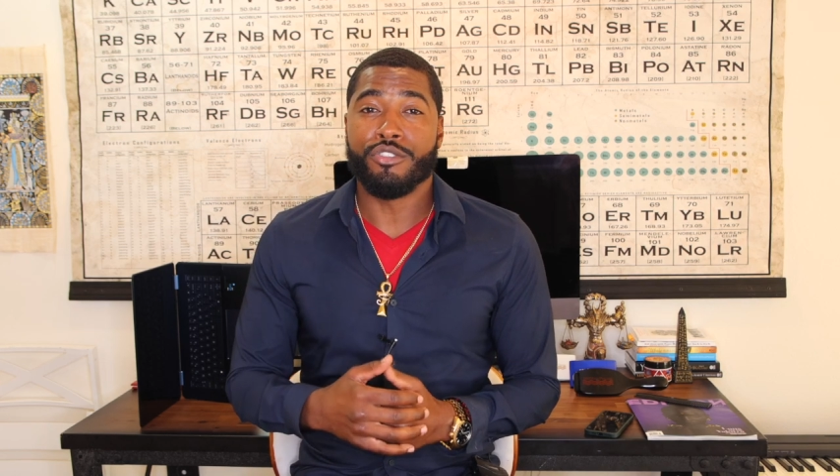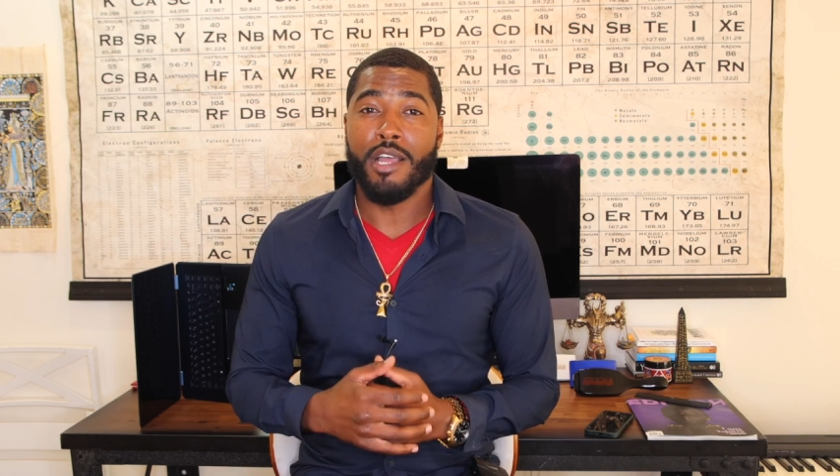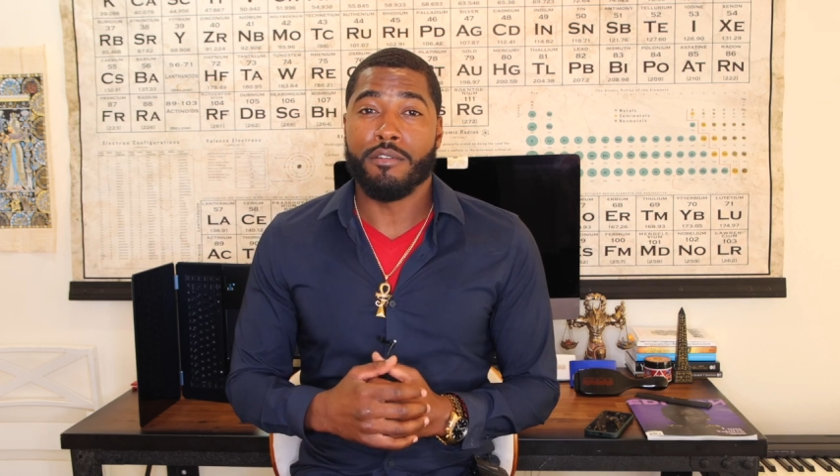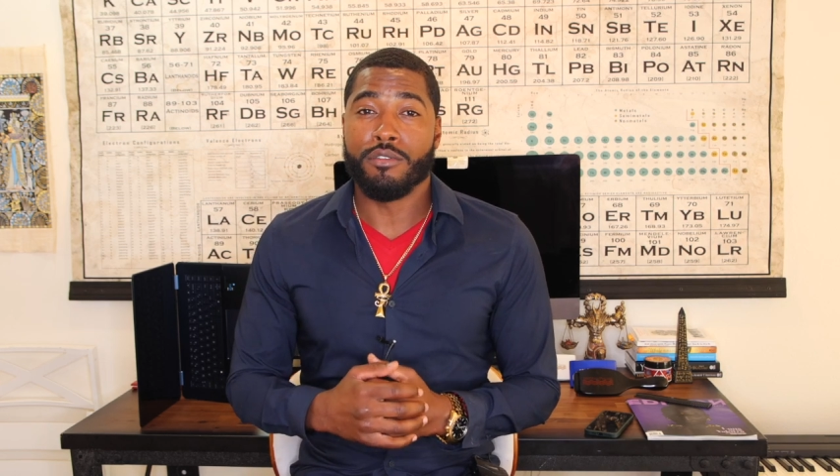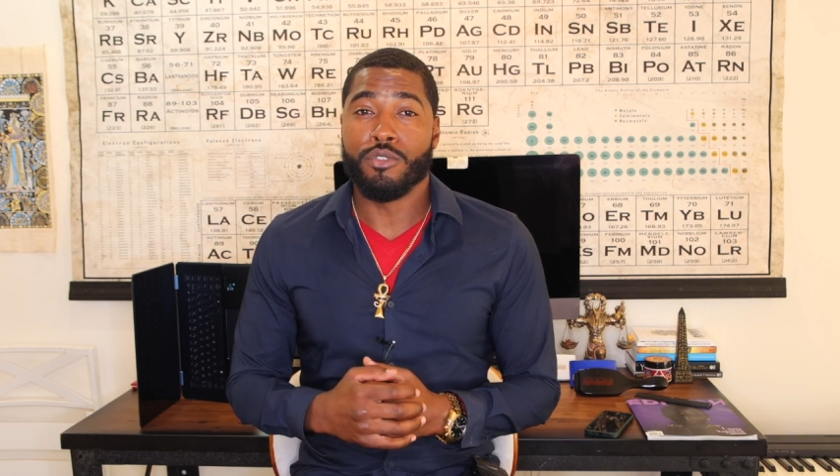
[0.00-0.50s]

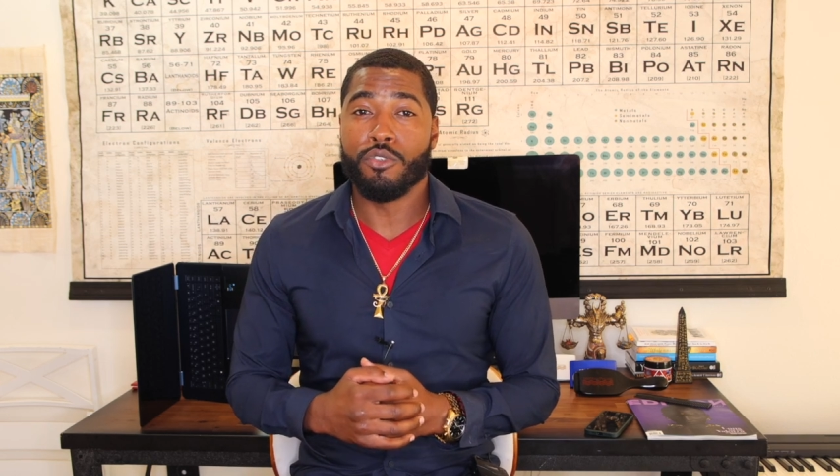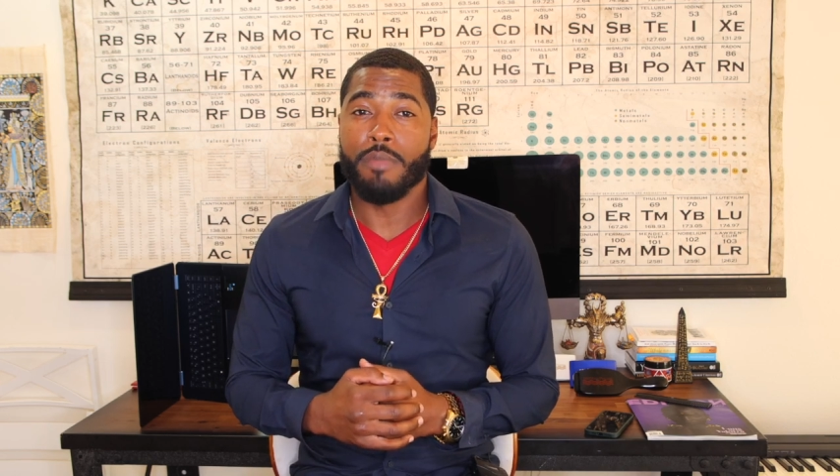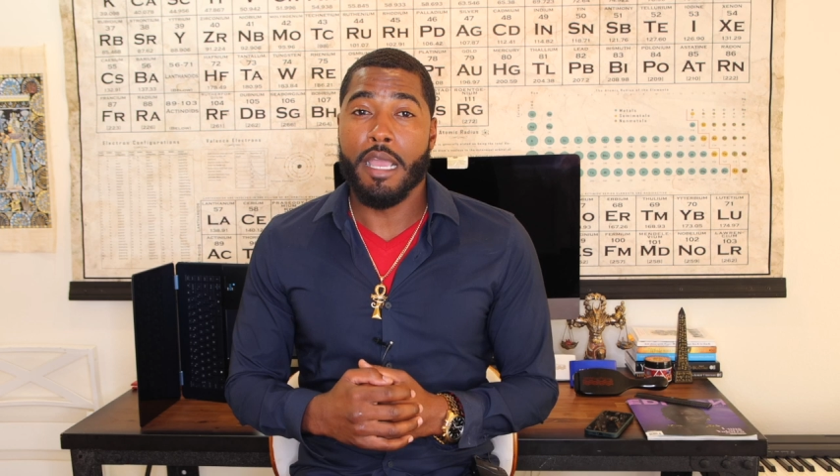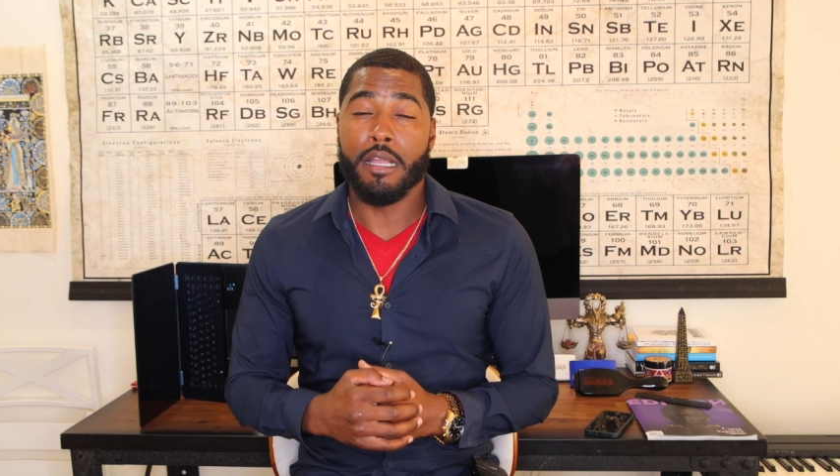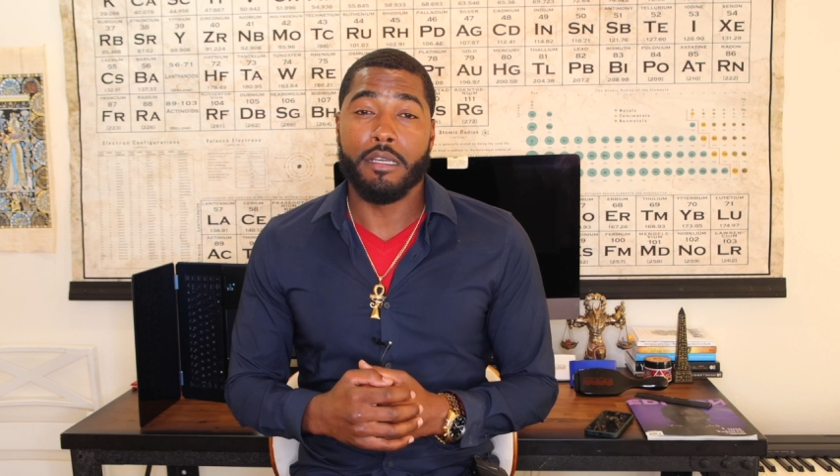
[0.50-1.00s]
travel too,
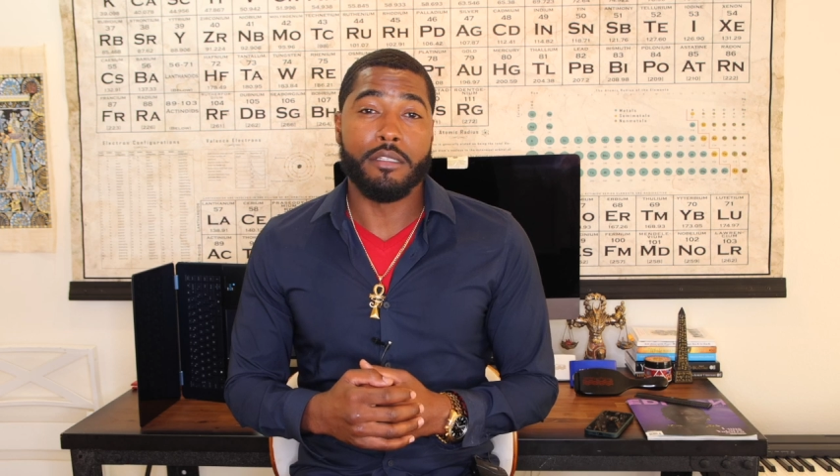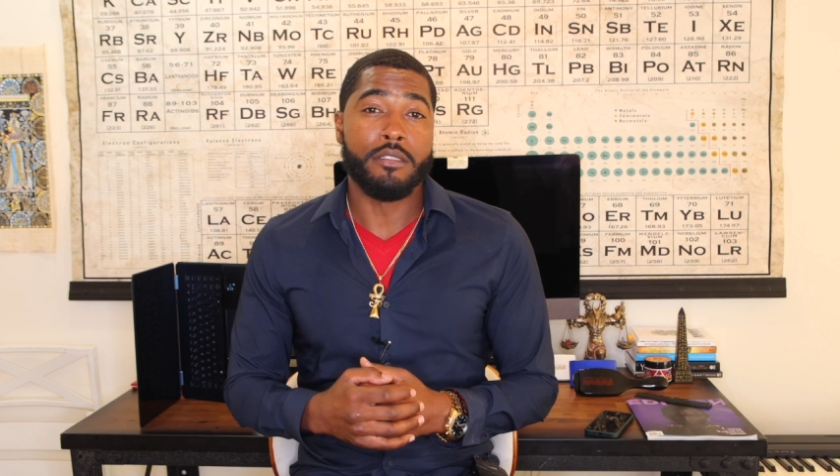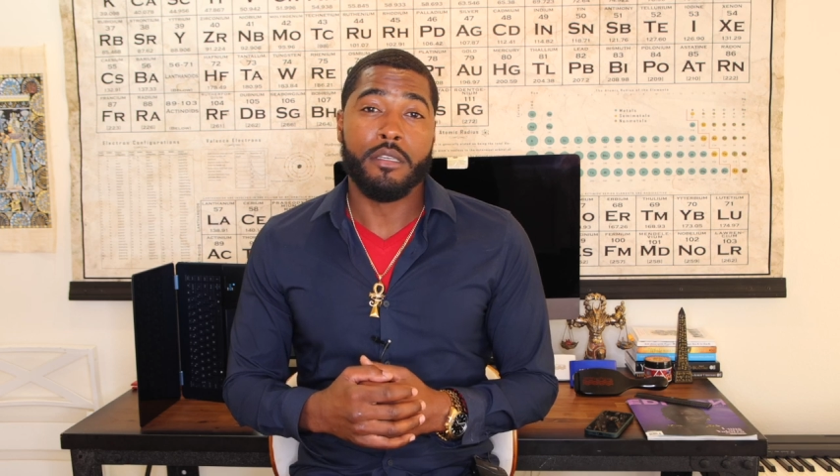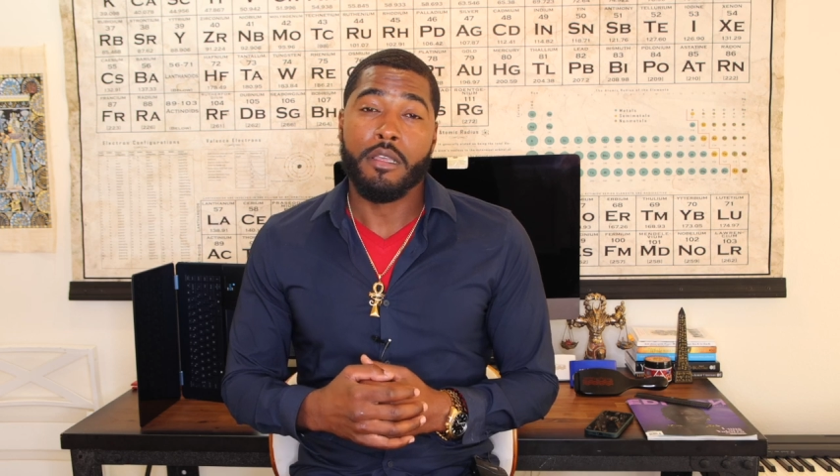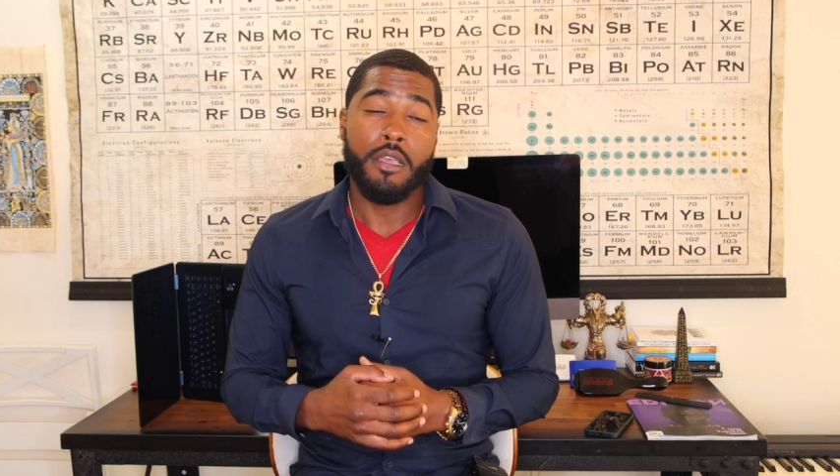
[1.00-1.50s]
man, because